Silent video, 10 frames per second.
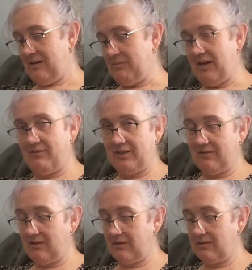having
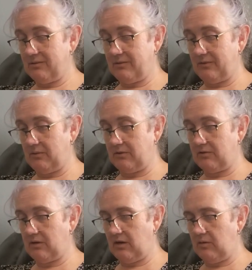to sort
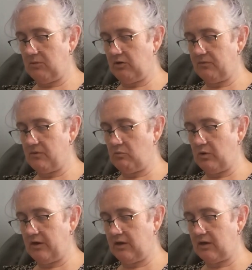time off
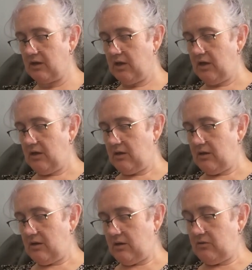work
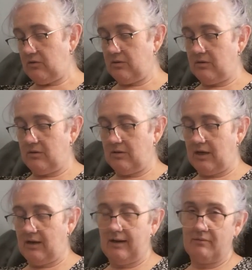to
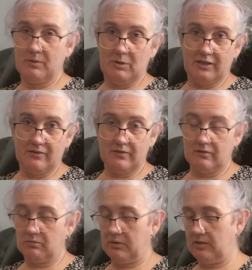have about a
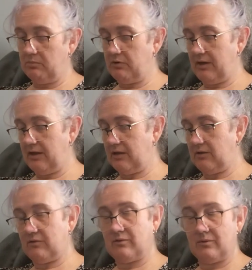6-week break
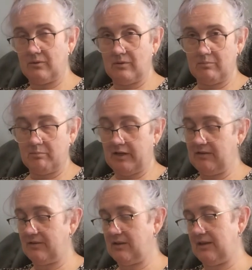to
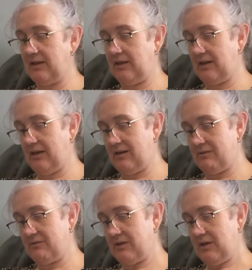basically
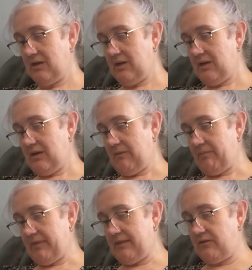have
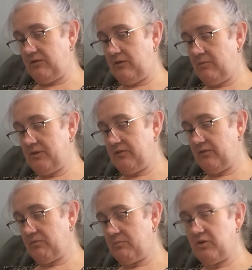the
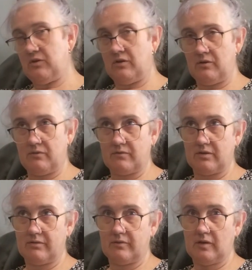tumours removed,
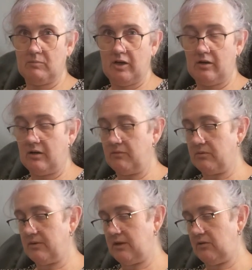so my
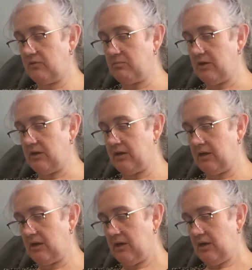ovaries, my